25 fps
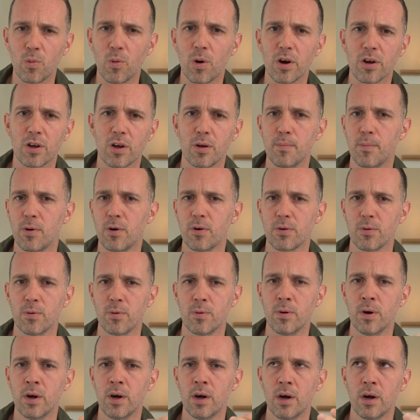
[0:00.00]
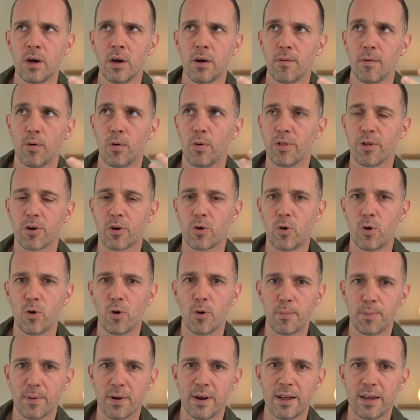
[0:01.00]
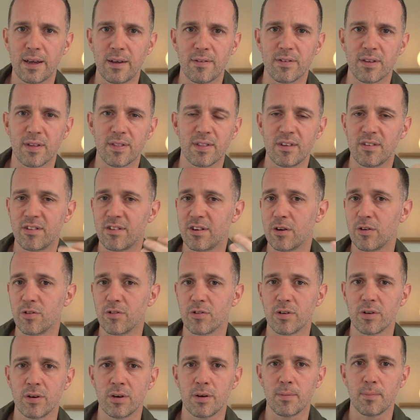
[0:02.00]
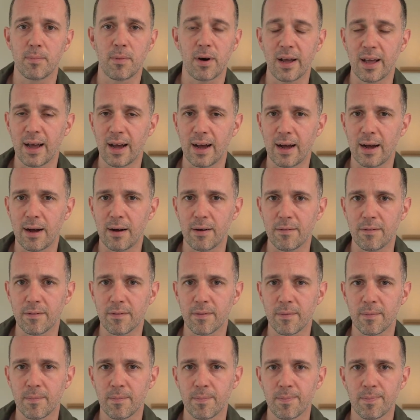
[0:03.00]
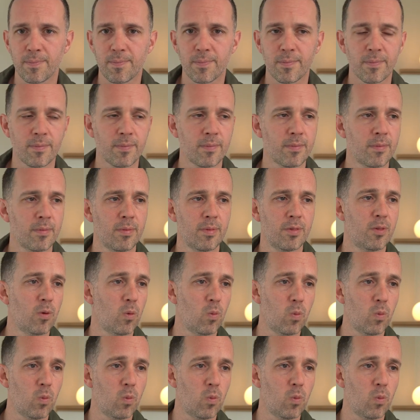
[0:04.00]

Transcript: working model or the core beliefs that these children might have. The